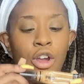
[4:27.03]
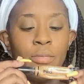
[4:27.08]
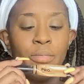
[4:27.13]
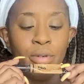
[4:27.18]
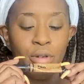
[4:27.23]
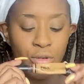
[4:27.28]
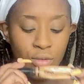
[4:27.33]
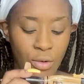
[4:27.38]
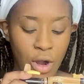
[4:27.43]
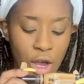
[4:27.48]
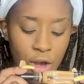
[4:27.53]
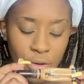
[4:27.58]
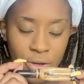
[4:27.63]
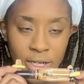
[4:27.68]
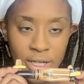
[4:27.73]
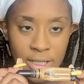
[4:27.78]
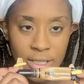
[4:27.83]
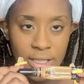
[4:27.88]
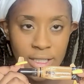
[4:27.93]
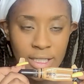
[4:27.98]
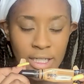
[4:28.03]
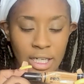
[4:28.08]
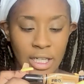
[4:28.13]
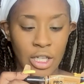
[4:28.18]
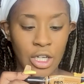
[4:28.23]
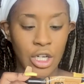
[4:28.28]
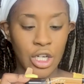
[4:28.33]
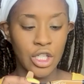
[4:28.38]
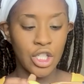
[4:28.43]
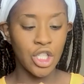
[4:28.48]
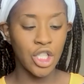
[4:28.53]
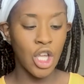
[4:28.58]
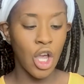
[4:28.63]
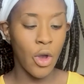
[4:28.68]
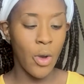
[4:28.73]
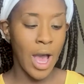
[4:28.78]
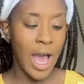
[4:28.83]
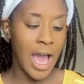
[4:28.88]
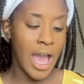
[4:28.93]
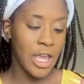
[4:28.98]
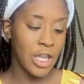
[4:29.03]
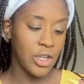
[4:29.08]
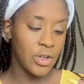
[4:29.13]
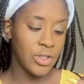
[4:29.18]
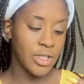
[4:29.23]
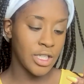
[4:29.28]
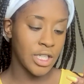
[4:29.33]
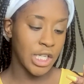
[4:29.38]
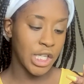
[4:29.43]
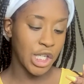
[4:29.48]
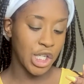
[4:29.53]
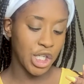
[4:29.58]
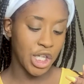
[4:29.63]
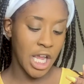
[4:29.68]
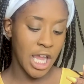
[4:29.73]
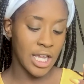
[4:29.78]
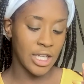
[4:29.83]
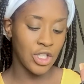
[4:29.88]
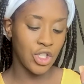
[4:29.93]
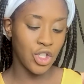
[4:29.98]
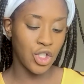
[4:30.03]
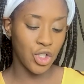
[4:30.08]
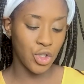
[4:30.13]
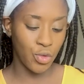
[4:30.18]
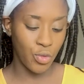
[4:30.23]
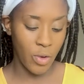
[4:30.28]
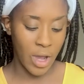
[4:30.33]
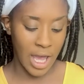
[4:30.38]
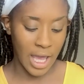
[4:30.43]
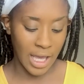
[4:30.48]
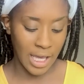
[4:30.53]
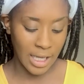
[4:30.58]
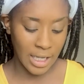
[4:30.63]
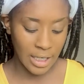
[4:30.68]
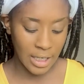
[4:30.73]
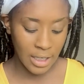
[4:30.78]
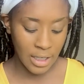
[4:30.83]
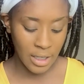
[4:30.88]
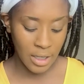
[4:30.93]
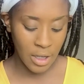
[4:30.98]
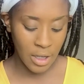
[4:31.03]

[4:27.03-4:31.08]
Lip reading: Pro concealer. So I use the shade Suede